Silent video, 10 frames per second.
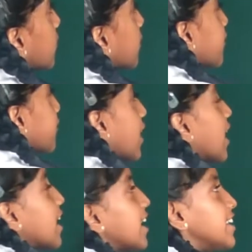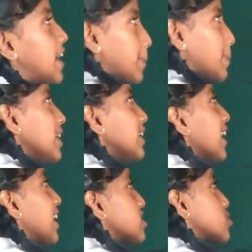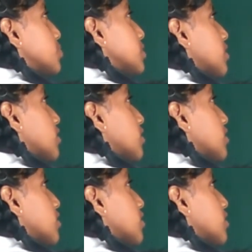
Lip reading: If the number ends with